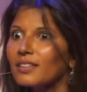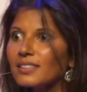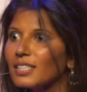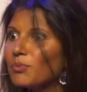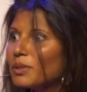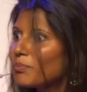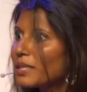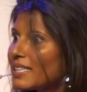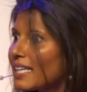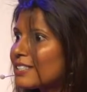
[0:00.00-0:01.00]
Has anyone
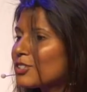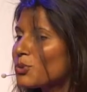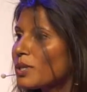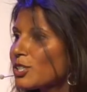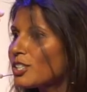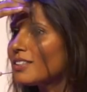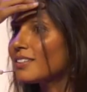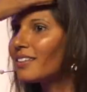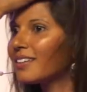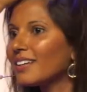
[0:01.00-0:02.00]
in that situation?
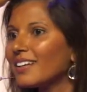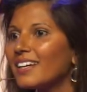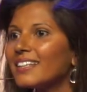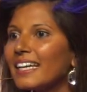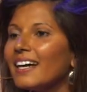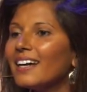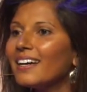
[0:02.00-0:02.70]
Yeah?